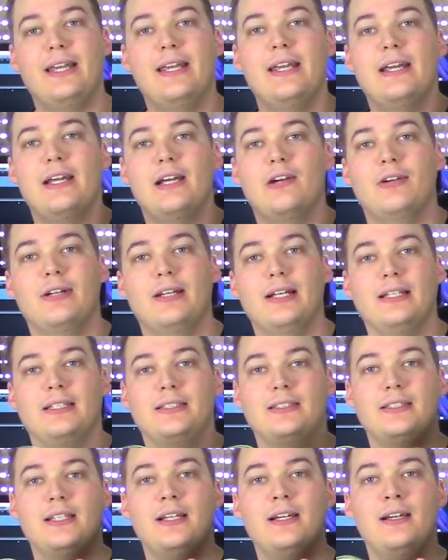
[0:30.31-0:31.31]
Here it
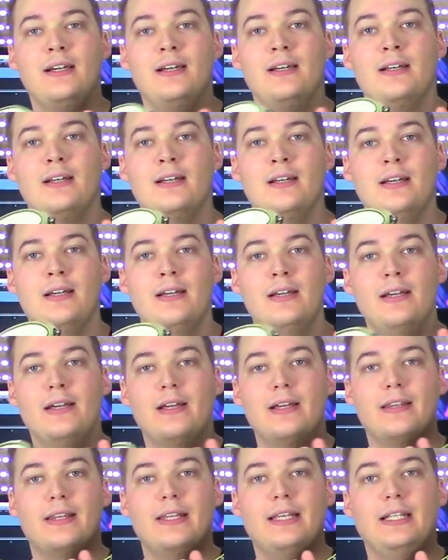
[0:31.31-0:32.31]
is.
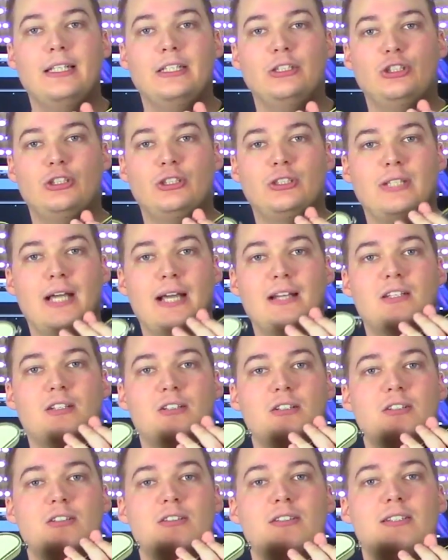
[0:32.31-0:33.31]
The
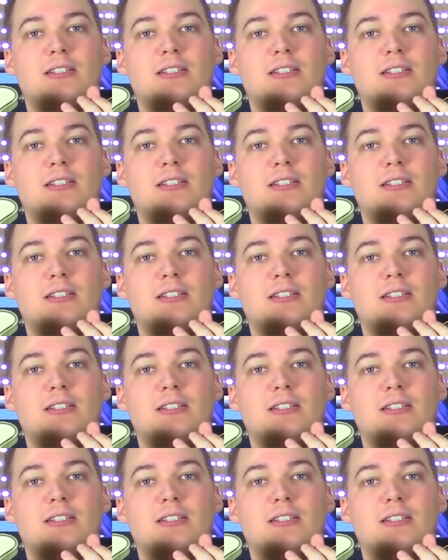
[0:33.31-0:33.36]
Schecter